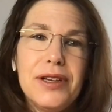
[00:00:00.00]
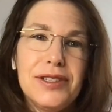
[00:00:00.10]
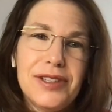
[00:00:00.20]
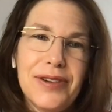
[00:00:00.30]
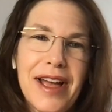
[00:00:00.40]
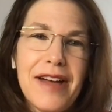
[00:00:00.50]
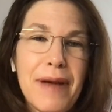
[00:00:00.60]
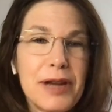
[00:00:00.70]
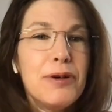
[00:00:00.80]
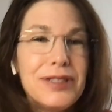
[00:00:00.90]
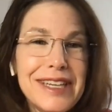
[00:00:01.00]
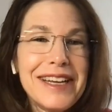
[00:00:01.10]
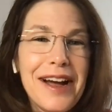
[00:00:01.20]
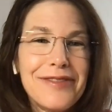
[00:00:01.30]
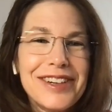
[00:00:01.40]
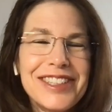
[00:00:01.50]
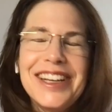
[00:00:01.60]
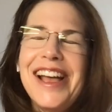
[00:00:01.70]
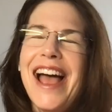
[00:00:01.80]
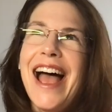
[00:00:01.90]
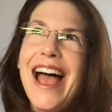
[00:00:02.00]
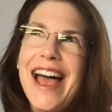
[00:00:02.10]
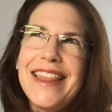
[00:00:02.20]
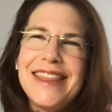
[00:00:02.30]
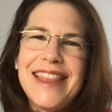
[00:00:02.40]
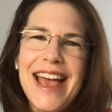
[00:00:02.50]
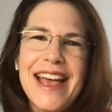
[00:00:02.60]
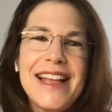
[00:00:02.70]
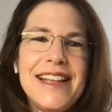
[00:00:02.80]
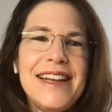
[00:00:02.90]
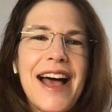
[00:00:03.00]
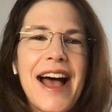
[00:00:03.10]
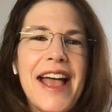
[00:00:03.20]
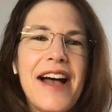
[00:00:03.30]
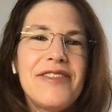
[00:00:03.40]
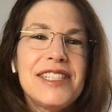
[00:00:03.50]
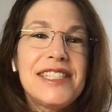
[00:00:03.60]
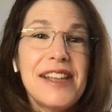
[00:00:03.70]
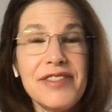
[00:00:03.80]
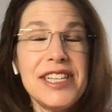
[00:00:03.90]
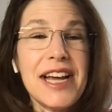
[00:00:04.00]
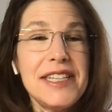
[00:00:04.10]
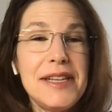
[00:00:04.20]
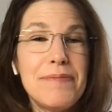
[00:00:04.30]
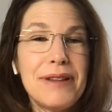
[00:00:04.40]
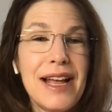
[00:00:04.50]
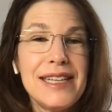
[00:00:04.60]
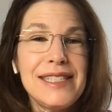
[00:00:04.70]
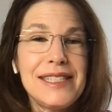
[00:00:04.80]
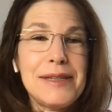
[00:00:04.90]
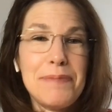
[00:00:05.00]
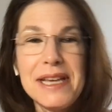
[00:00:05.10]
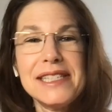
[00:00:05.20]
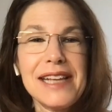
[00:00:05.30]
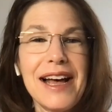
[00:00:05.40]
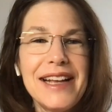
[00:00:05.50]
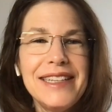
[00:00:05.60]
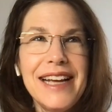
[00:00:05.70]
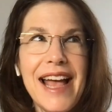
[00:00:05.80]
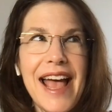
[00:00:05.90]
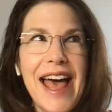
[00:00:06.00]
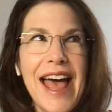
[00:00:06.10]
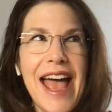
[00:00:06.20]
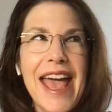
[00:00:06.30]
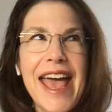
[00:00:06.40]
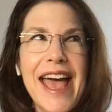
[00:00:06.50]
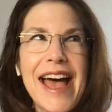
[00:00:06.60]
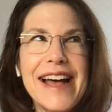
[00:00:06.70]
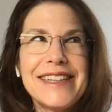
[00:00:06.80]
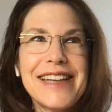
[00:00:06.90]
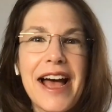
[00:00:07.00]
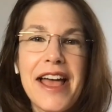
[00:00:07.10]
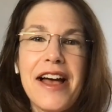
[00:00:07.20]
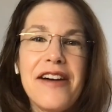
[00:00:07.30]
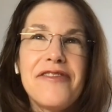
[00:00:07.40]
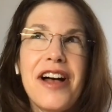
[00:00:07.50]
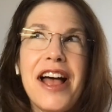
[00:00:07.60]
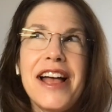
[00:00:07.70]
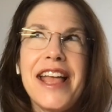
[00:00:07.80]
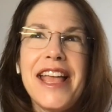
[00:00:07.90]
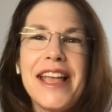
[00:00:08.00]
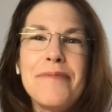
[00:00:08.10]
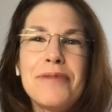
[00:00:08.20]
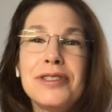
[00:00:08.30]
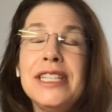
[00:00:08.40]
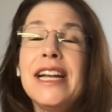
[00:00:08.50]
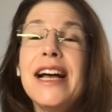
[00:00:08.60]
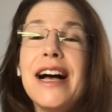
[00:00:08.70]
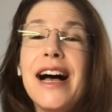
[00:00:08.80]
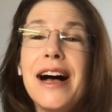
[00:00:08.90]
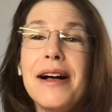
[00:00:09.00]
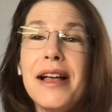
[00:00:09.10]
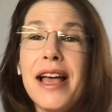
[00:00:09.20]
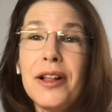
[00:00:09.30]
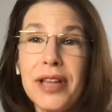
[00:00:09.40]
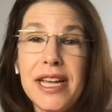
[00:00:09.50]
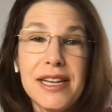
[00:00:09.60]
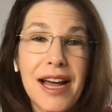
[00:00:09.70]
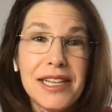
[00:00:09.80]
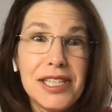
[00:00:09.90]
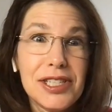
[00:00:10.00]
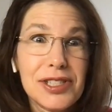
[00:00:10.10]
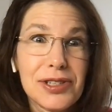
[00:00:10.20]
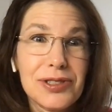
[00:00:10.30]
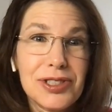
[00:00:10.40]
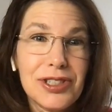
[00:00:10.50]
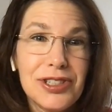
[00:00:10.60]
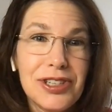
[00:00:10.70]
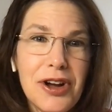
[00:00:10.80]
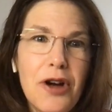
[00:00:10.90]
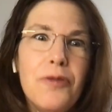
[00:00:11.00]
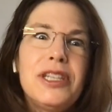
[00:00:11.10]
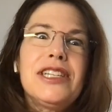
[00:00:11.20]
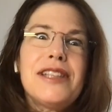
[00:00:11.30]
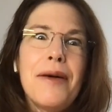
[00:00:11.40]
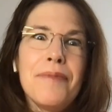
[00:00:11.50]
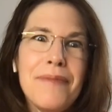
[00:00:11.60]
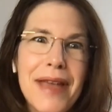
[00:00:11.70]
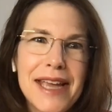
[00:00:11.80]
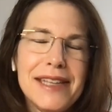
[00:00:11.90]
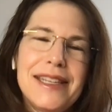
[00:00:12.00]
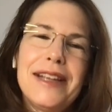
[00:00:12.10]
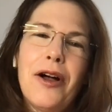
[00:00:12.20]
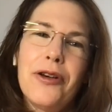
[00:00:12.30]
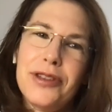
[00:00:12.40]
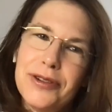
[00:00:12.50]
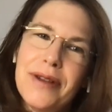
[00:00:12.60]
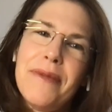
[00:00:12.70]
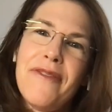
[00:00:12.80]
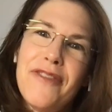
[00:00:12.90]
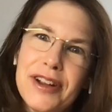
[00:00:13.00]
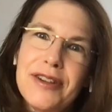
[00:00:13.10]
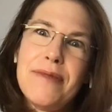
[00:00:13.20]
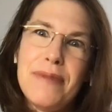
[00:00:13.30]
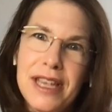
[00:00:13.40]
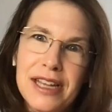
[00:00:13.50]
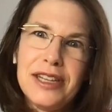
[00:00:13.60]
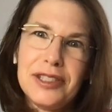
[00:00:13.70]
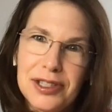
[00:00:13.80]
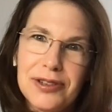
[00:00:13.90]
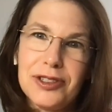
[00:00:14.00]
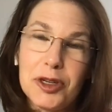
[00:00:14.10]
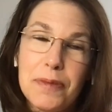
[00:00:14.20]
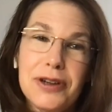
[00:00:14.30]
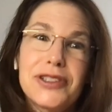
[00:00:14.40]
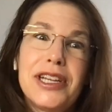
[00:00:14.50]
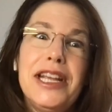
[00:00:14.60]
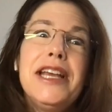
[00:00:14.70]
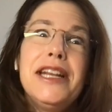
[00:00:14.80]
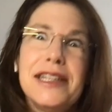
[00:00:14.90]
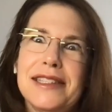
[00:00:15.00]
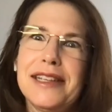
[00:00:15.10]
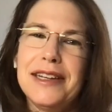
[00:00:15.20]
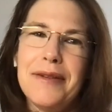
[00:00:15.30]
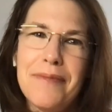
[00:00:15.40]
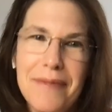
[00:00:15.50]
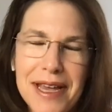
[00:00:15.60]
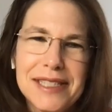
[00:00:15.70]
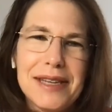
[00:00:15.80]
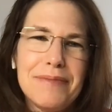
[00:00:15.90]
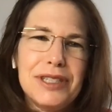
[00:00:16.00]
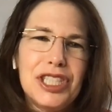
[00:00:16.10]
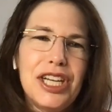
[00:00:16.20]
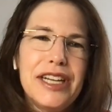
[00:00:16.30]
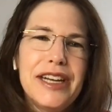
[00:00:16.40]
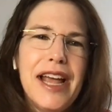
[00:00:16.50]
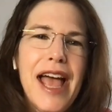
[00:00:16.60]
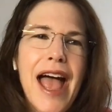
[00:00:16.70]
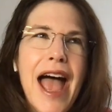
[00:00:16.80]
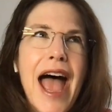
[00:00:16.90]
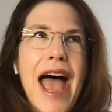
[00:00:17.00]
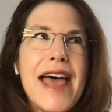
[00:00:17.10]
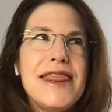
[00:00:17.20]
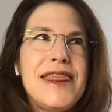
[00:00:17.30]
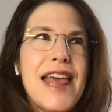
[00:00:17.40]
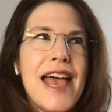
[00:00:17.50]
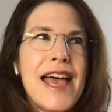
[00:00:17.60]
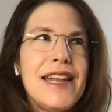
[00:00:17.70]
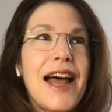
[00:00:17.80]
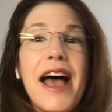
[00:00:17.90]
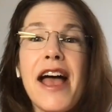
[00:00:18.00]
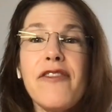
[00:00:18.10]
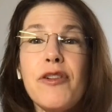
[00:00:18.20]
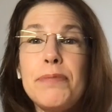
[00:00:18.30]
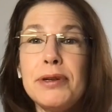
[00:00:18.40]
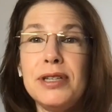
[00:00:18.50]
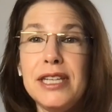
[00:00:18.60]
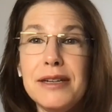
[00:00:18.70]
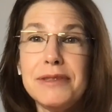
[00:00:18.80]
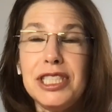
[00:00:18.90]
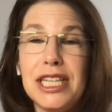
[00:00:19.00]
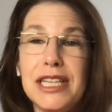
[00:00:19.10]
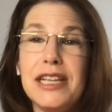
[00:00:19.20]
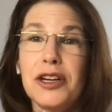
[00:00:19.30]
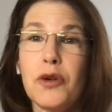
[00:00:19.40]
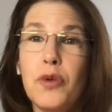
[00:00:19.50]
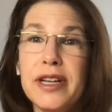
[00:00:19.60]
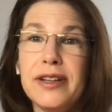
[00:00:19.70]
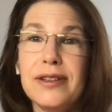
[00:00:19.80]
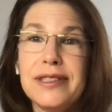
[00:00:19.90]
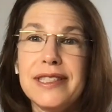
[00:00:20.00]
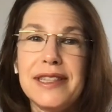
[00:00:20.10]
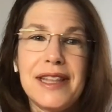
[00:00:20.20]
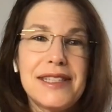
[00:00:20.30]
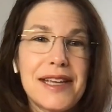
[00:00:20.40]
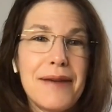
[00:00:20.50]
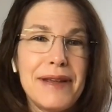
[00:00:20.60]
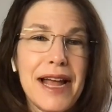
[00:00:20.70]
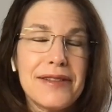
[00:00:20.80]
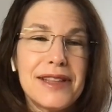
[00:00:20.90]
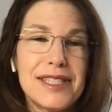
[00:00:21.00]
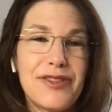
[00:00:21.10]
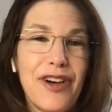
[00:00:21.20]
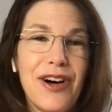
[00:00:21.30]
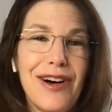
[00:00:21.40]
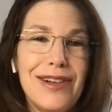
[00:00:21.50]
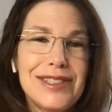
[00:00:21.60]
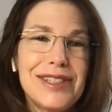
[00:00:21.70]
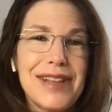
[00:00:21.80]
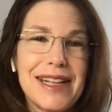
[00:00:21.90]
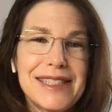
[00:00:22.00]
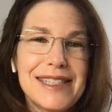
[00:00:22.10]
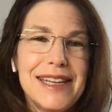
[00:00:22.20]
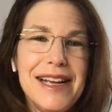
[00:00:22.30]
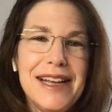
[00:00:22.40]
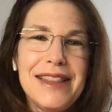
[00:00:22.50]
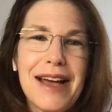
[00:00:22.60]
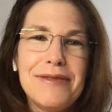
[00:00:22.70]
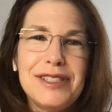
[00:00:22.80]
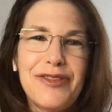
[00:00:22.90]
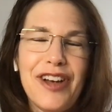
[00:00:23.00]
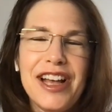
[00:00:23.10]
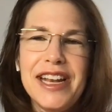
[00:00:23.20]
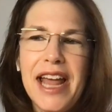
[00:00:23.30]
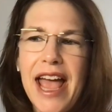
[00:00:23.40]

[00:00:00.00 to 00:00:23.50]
So I have my quilting covered, and then I have a 790 plus to piece on. And I have a Bernina L890 serger, which is amazing. Although I'm a very beginning serger person, it is an amazing machine. And then I have a Bernina machine in a quilt that's coming out this fall, so that was fun.